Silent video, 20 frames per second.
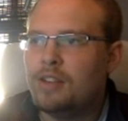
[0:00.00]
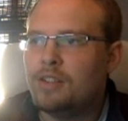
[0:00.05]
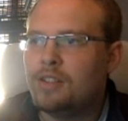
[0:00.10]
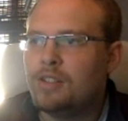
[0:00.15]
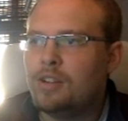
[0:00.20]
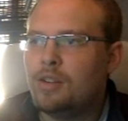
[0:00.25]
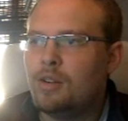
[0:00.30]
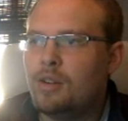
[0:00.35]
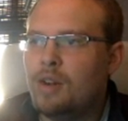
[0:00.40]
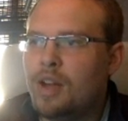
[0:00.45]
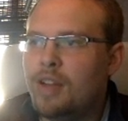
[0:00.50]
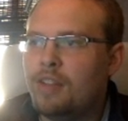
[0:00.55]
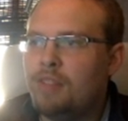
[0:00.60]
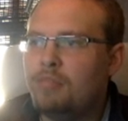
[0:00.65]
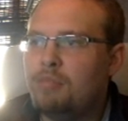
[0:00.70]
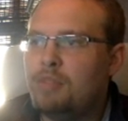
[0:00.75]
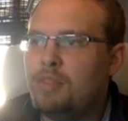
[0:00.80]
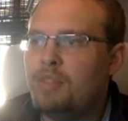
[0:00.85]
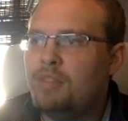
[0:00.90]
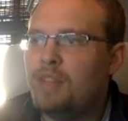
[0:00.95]
So I
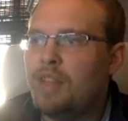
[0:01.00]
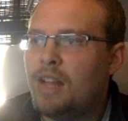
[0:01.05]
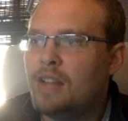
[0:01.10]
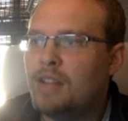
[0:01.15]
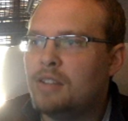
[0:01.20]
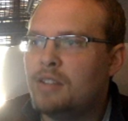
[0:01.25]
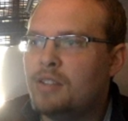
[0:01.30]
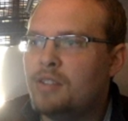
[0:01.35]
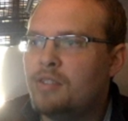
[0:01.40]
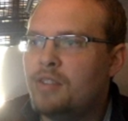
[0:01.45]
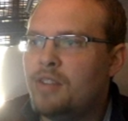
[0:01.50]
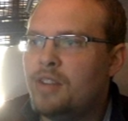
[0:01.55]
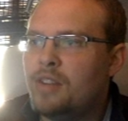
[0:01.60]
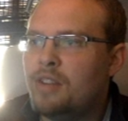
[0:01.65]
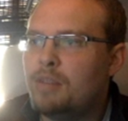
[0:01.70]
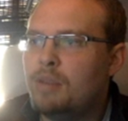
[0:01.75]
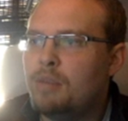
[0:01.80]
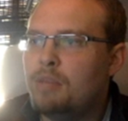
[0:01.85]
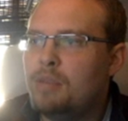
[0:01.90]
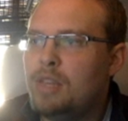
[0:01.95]
have B flats to find
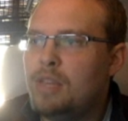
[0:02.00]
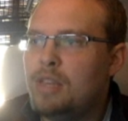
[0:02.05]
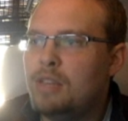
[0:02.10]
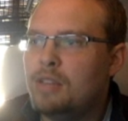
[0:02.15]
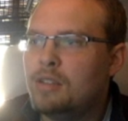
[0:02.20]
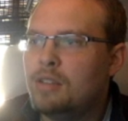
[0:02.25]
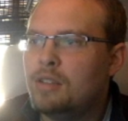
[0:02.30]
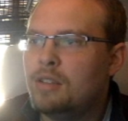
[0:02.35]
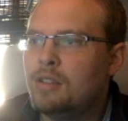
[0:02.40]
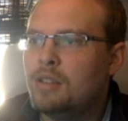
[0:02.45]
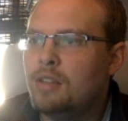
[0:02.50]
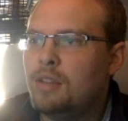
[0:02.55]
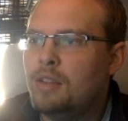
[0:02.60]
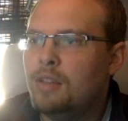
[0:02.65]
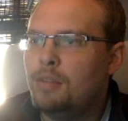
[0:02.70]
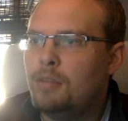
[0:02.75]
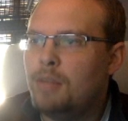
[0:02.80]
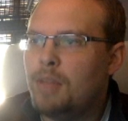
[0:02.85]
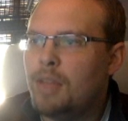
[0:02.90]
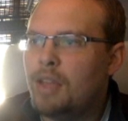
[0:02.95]
all my Bs,
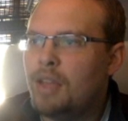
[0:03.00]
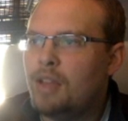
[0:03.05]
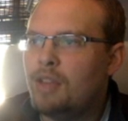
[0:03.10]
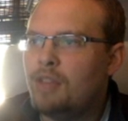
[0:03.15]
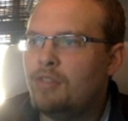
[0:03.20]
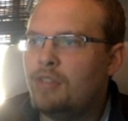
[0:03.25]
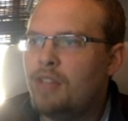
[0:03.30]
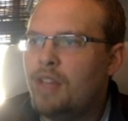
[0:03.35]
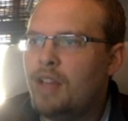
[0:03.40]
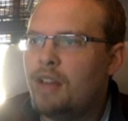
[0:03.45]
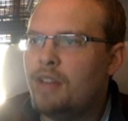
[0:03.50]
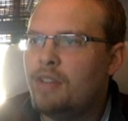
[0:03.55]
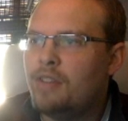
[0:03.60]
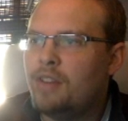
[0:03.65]
make it go flat.